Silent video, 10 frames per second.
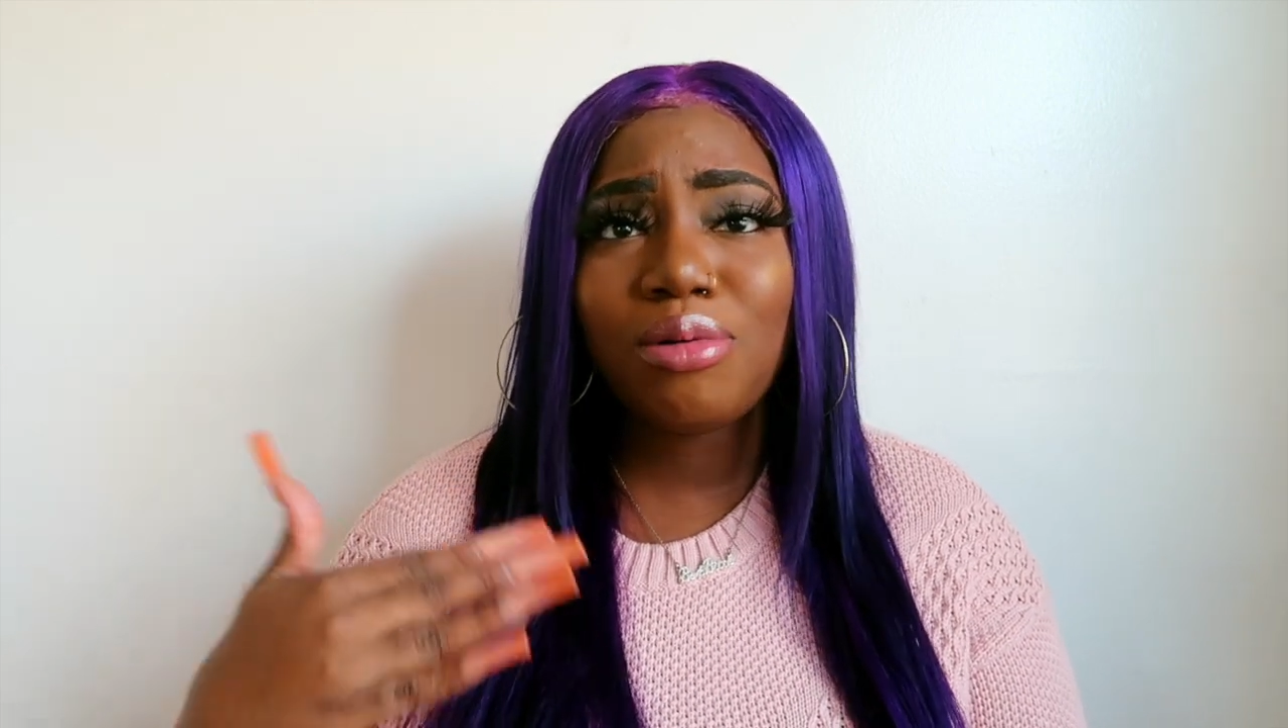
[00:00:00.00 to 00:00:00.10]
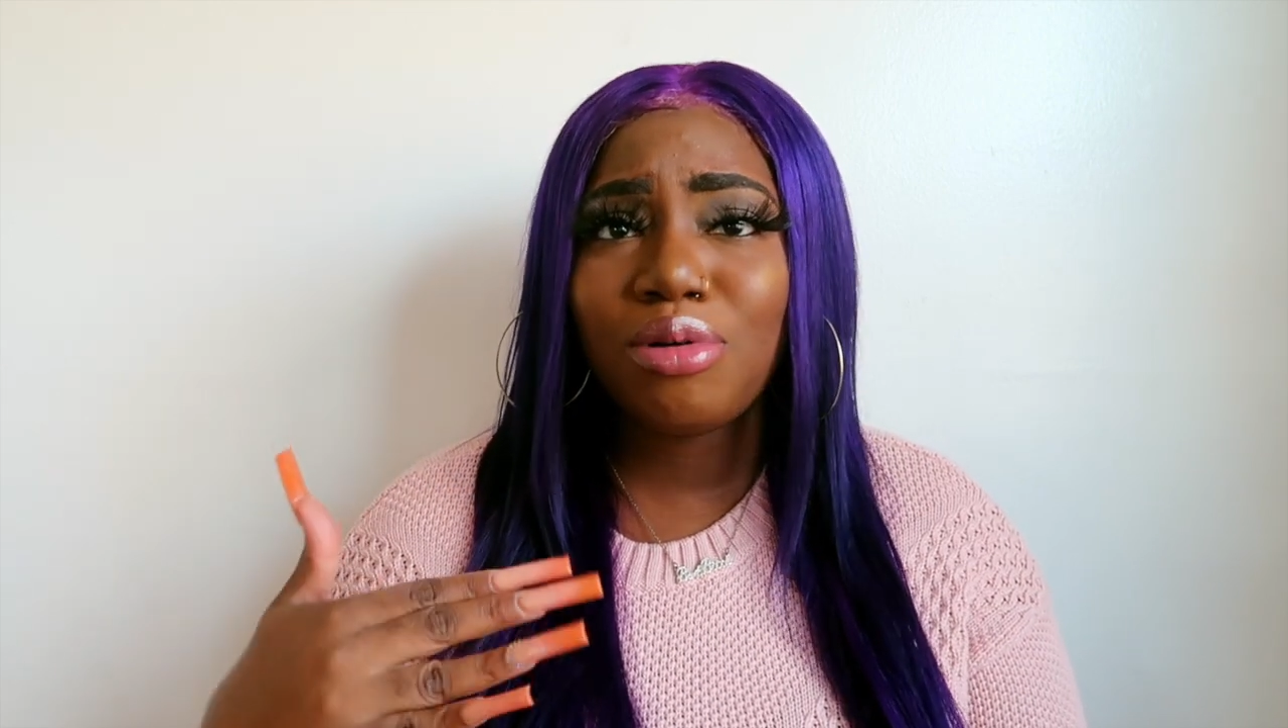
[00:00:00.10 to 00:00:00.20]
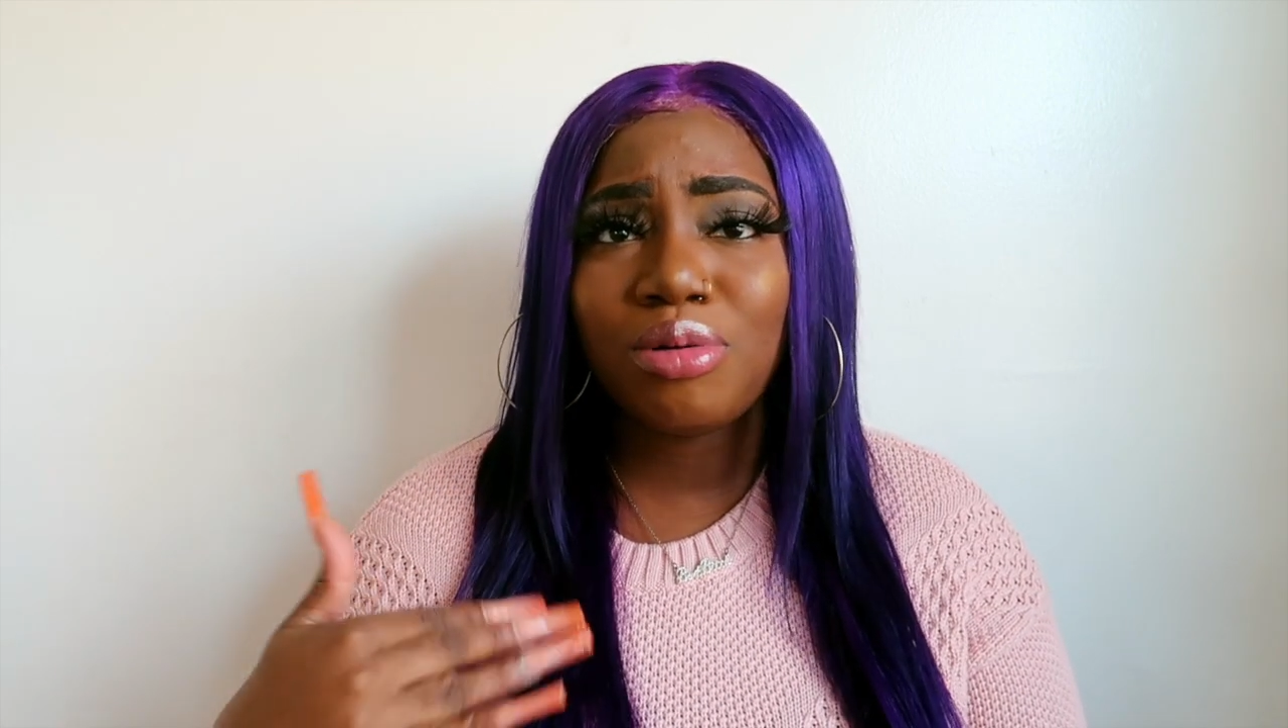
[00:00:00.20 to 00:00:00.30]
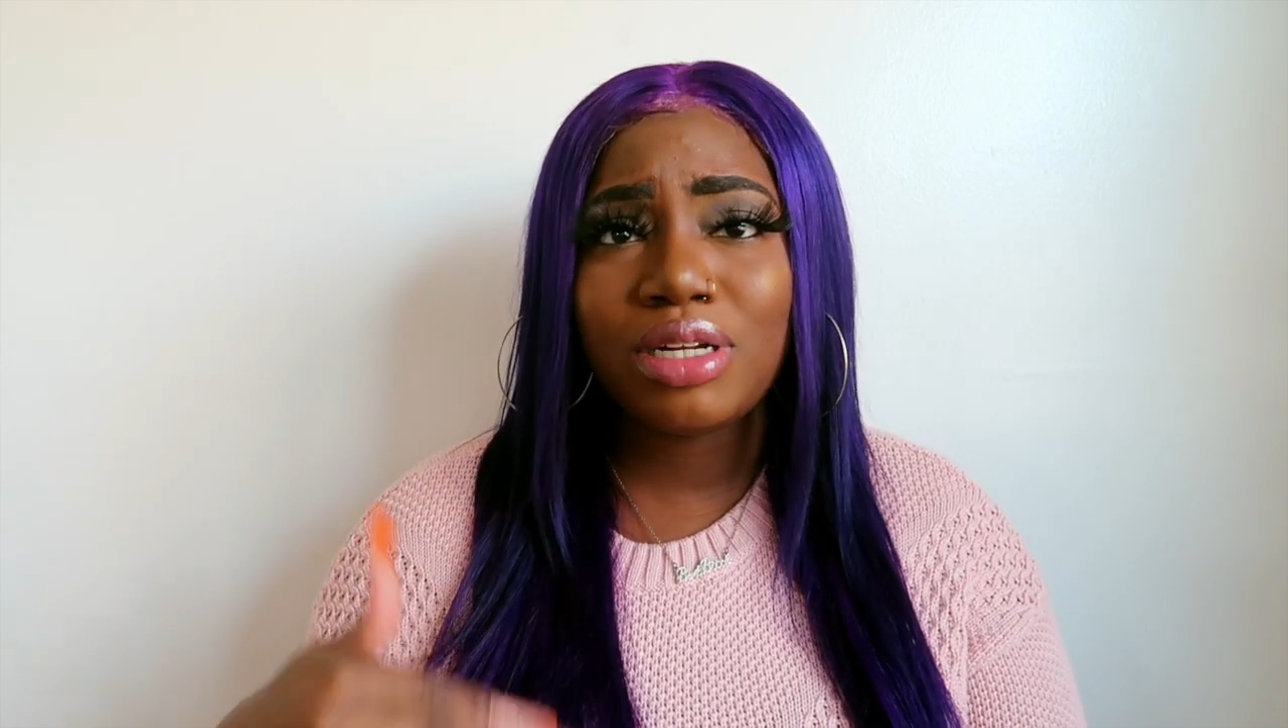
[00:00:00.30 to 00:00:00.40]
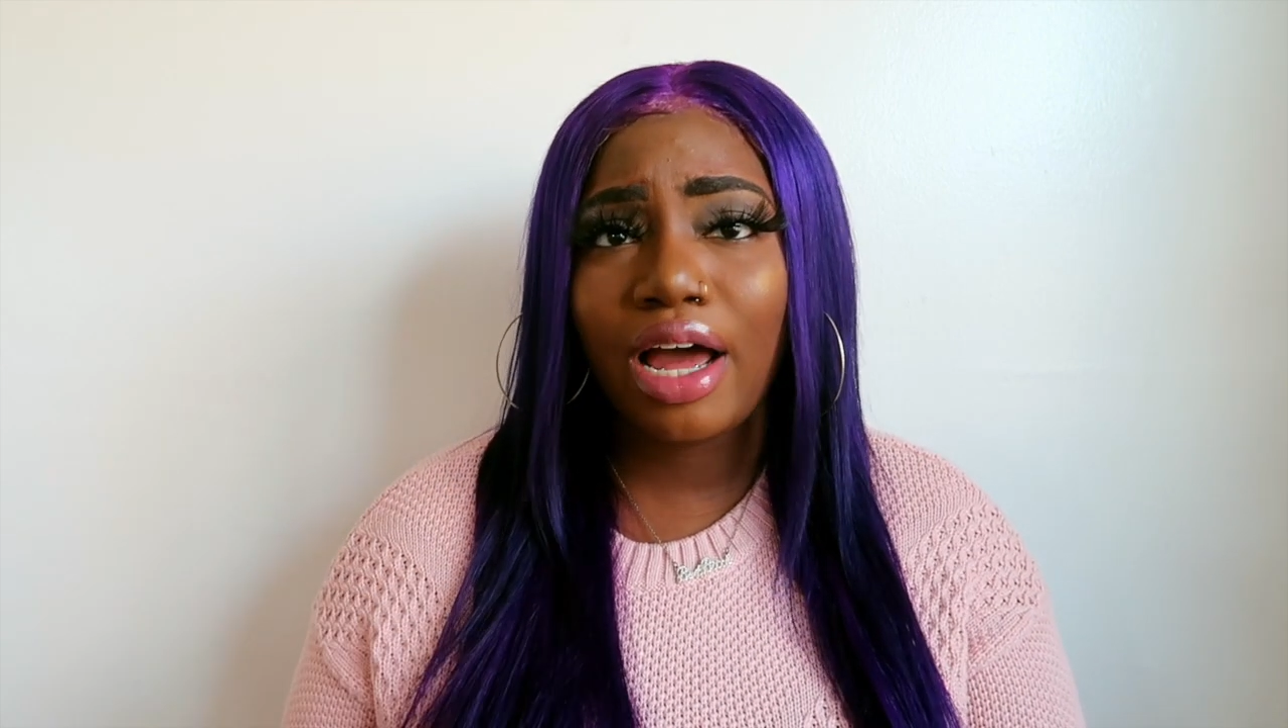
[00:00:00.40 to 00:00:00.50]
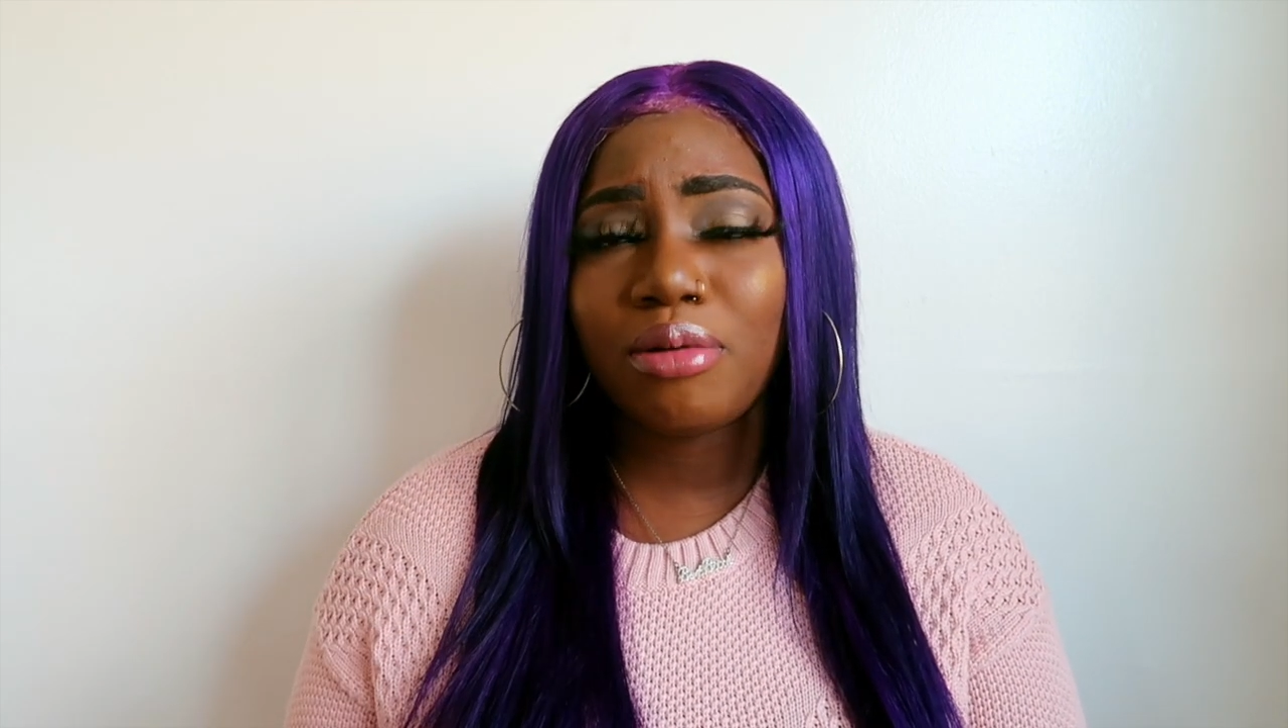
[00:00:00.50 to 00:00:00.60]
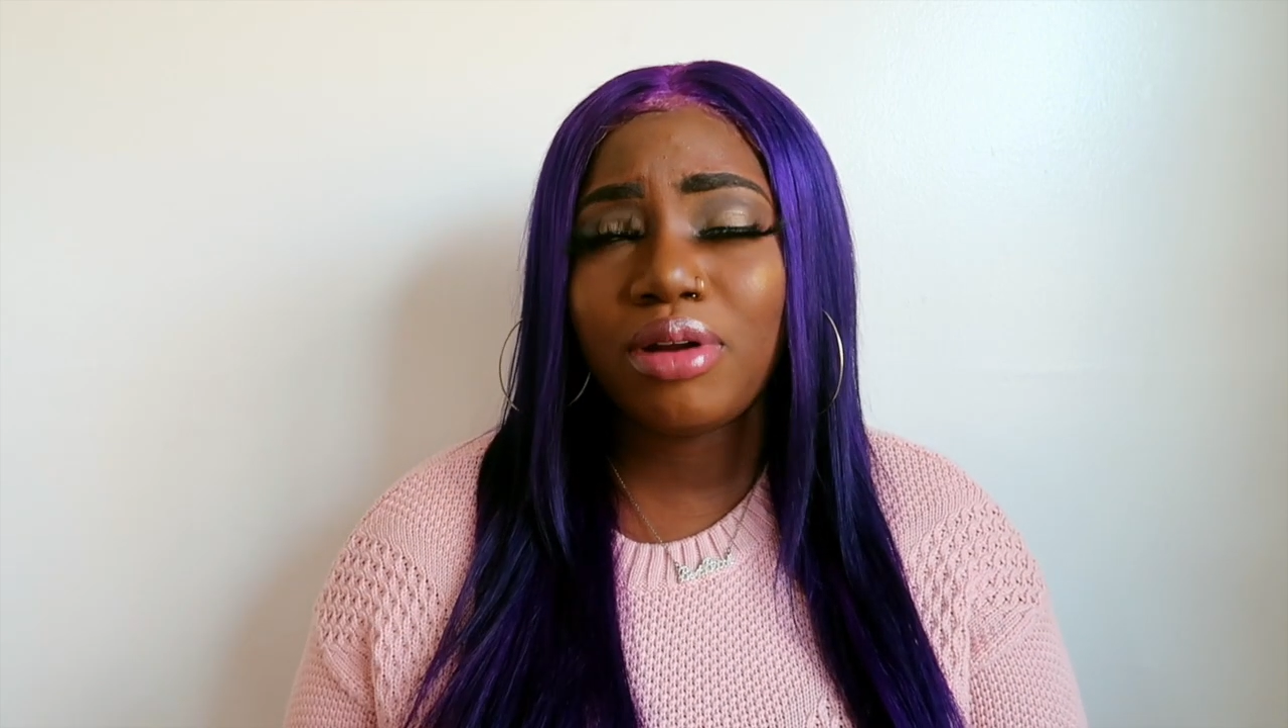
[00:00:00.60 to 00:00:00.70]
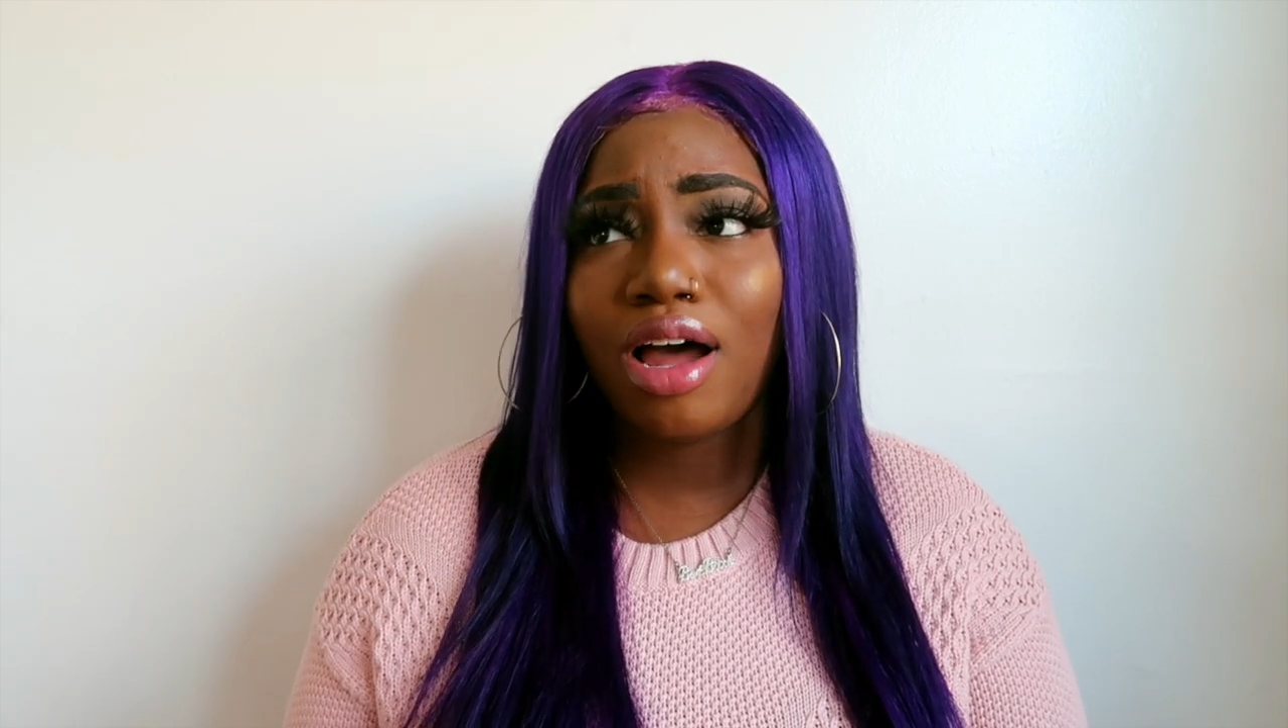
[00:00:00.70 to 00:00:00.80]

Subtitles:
I'm going down